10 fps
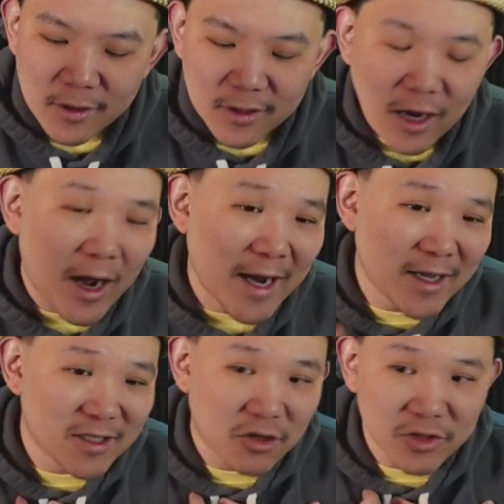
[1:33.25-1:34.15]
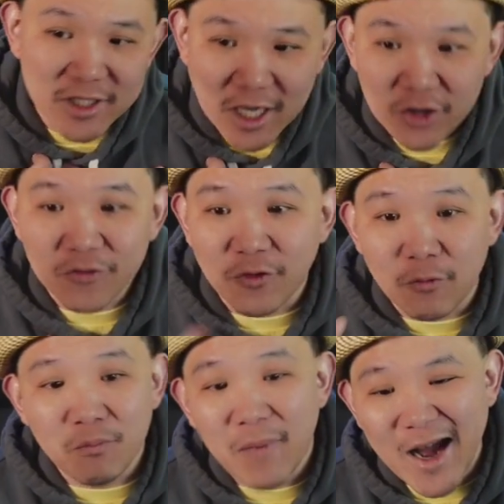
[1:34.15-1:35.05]
now, I can only tell you from
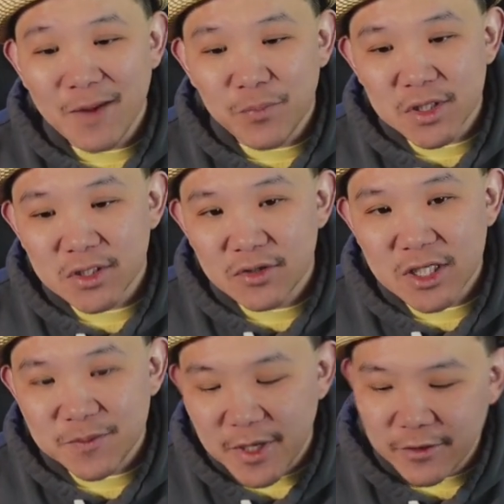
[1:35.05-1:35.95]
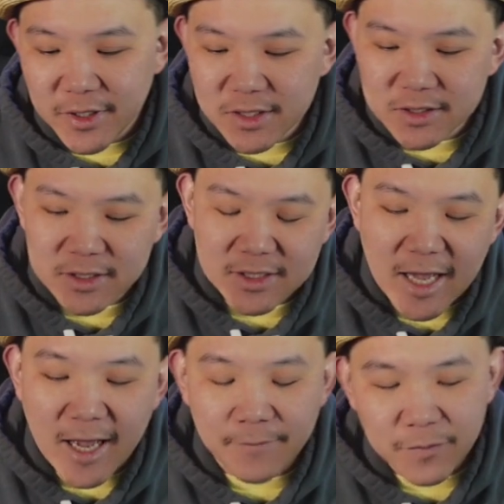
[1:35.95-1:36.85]
my personal experience is that,